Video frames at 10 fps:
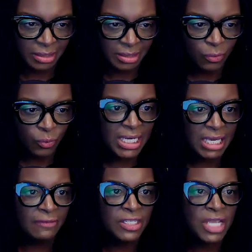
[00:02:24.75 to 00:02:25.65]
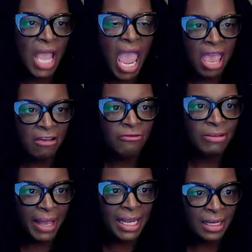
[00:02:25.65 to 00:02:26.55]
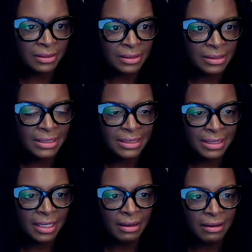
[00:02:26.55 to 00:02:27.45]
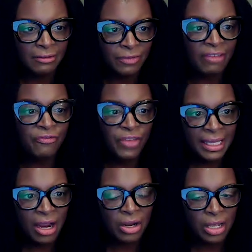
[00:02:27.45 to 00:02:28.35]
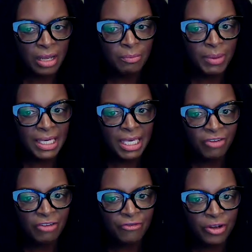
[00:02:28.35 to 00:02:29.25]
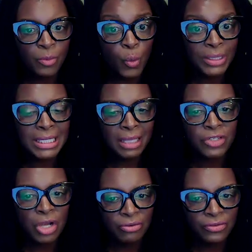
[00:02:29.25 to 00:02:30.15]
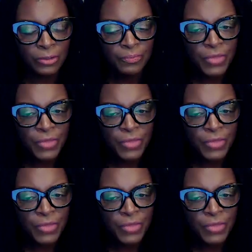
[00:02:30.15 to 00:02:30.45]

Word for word: Like we give to everybody else instead of like filling our cup and giving from what's left over.